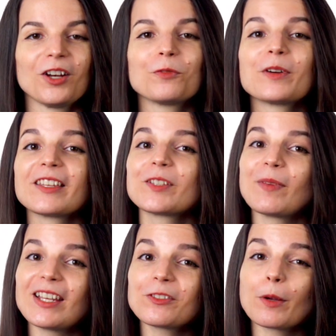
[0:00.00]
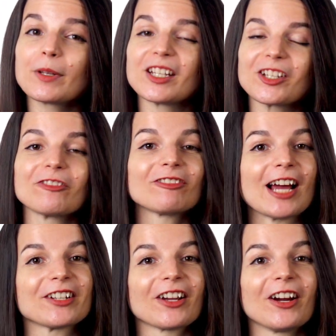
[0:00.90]
With a spaced repetition
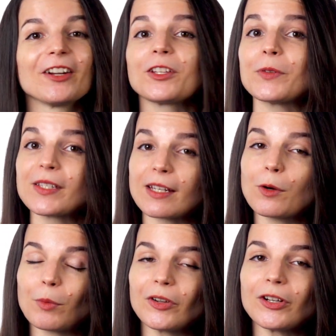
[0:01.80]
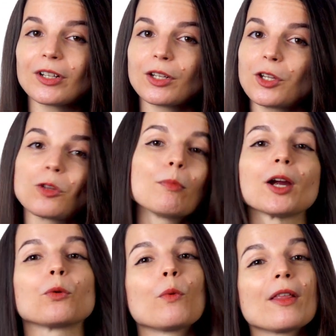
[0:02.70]
flashcard, you see a word. You
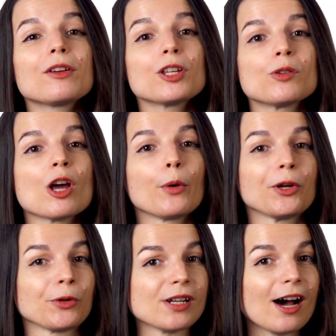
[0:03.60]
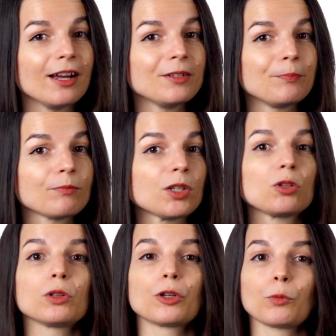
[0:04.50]
mark whether you know it or not.
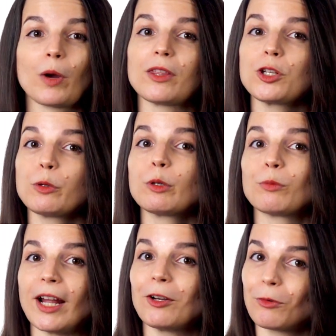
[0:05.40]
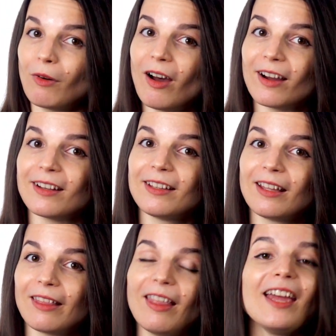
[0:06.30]
You learn whether you are right or wrong.
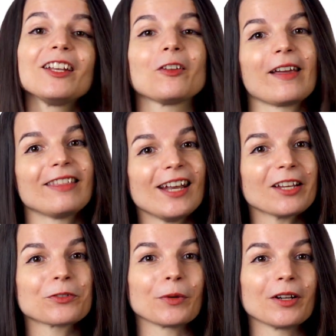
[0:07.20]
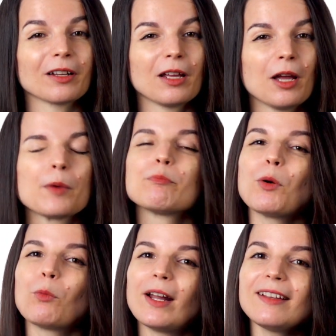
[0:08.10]
Then you get the next word. But
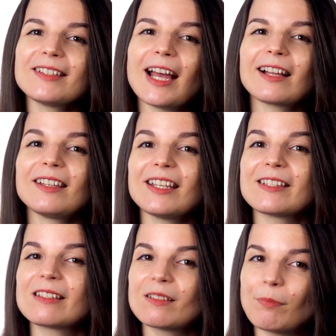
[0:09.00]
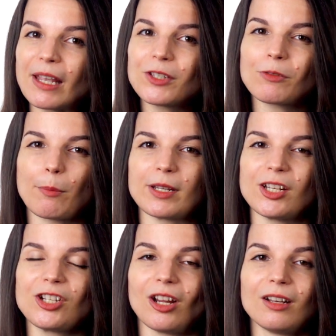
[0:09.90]
what exactly is spaced
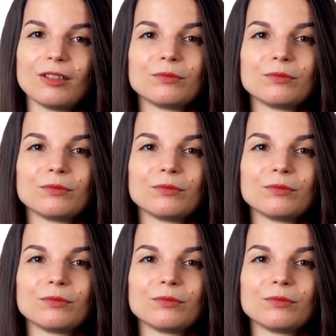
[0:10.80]
repetition?